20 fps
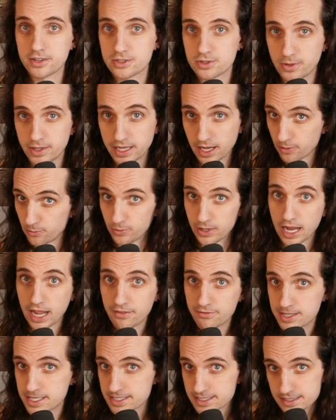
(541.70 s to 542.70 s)
and so again, we
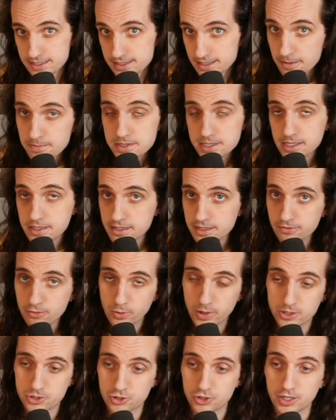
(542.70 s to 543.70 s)
have this substantive
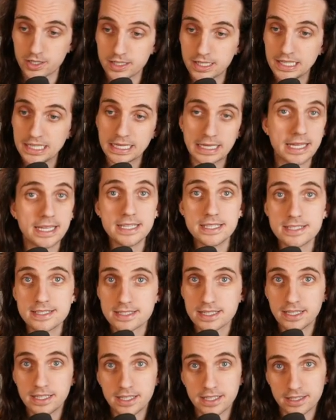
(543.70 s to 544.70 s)
question: is
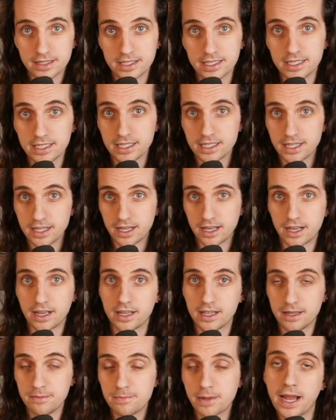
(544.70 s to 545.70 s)
the
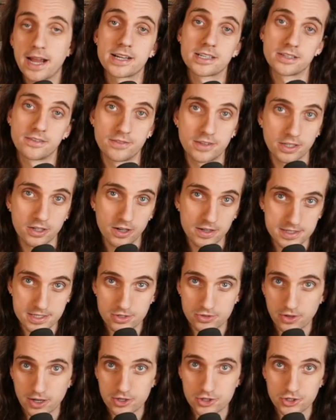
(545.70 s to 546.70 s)
impact of the
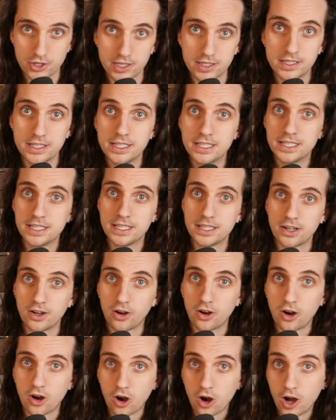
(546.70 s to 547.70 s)
concentration
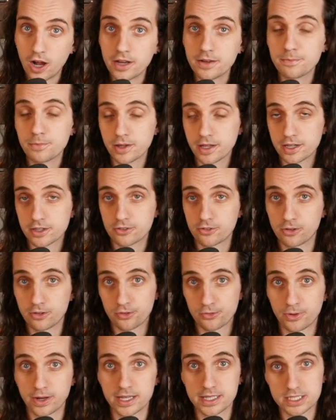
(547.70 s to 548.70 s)
on plant
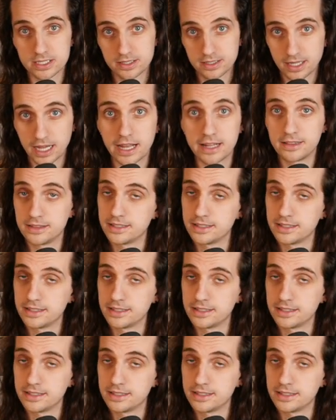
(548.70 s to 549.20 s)
growth rate at